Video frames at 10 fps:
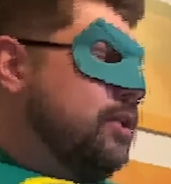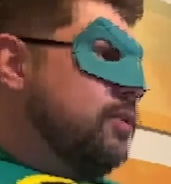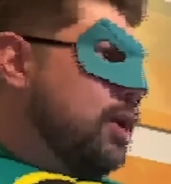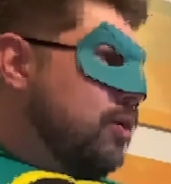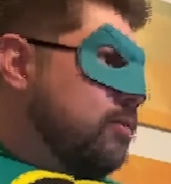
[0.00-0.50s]

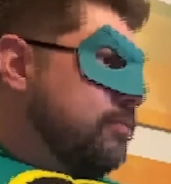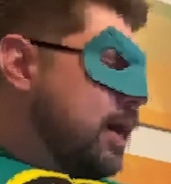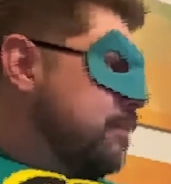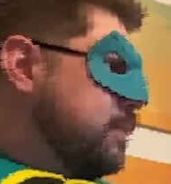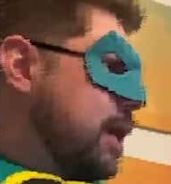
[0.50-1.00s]
No,
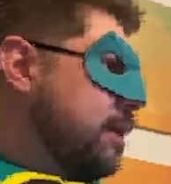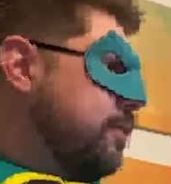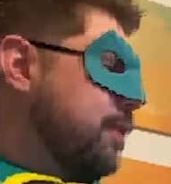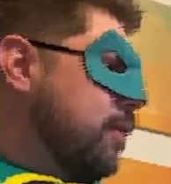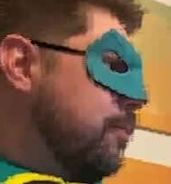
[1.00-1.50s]
I'm not a
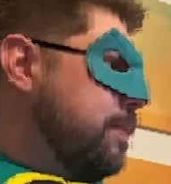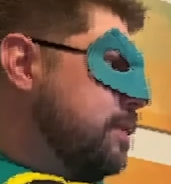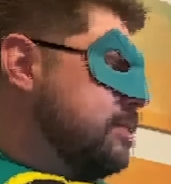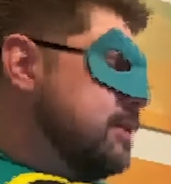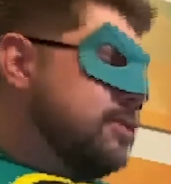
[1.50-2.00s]

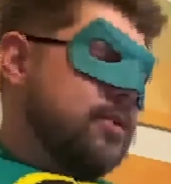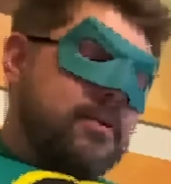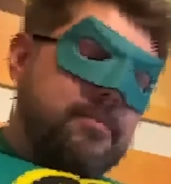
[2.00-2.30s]
therapist, and no,